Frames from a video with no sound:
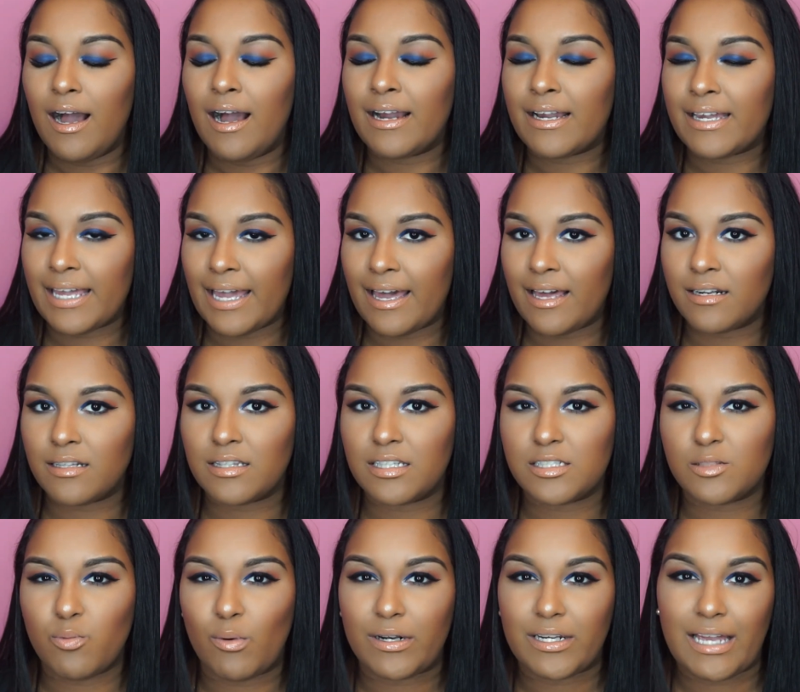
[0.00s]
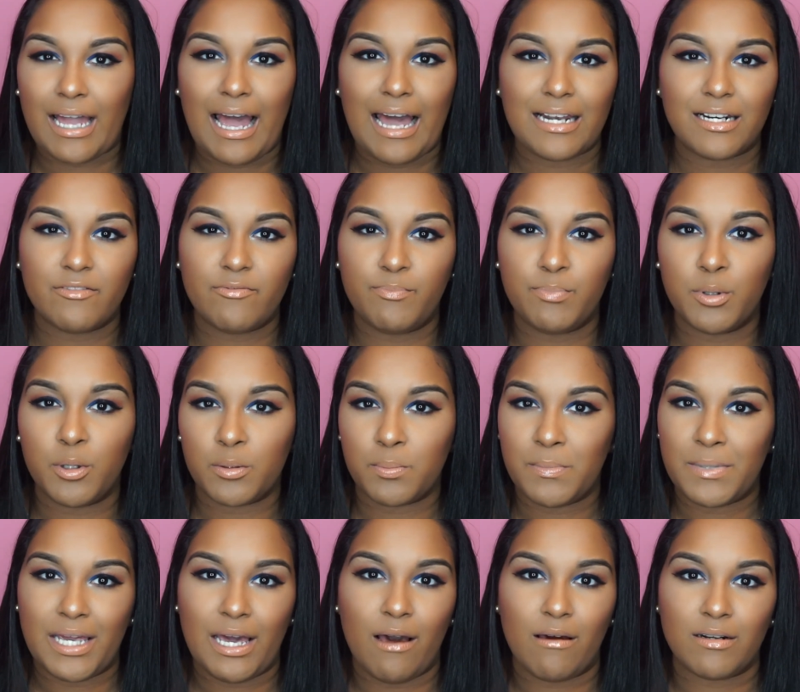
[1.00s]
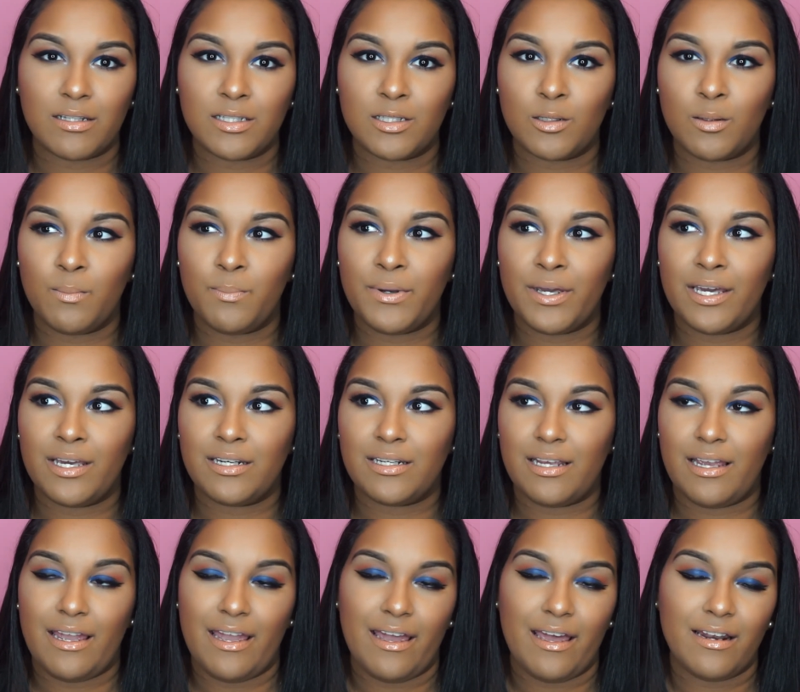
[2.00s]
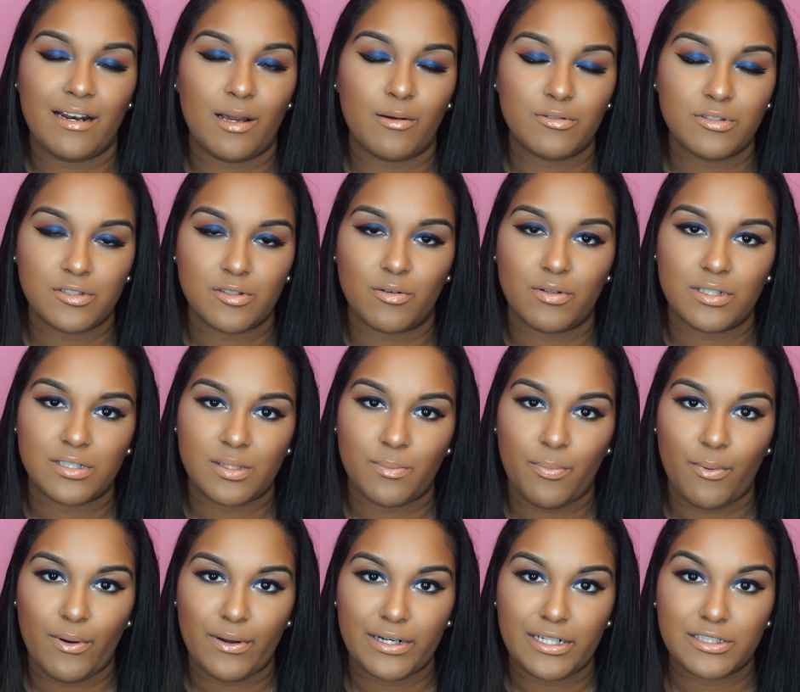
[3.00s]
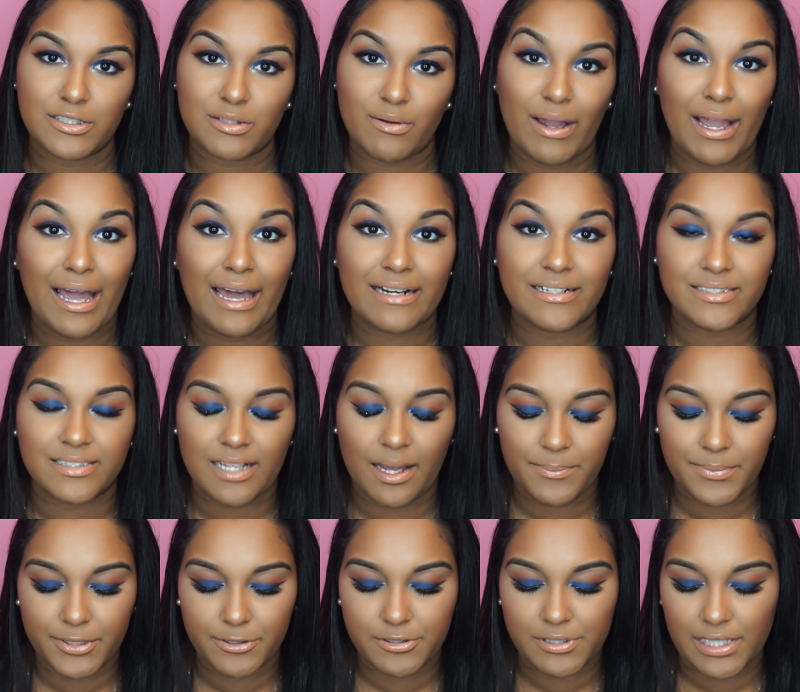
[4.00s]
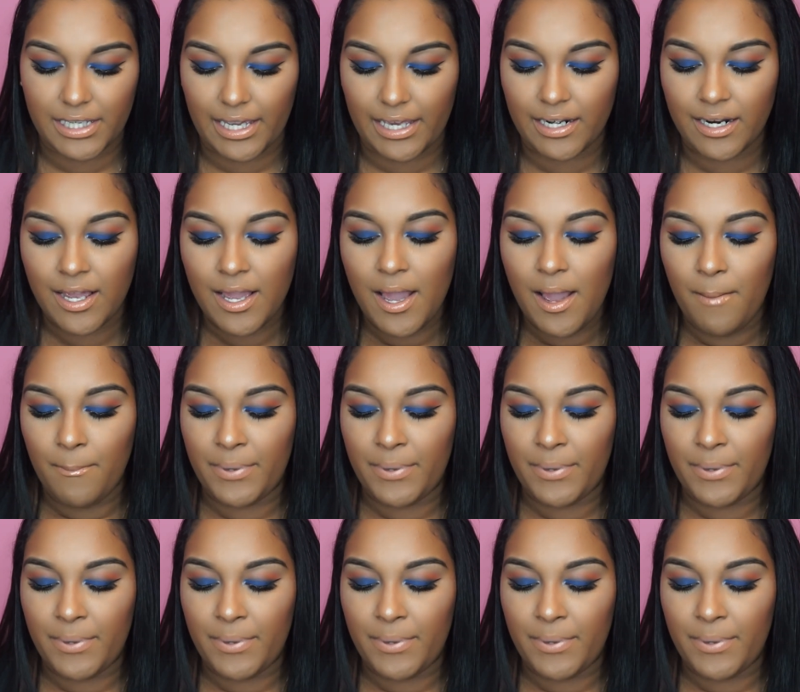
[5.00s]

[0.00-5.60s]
Again, this one kind of broke me out a little bit and I was so disappointed, so I had to stop using it.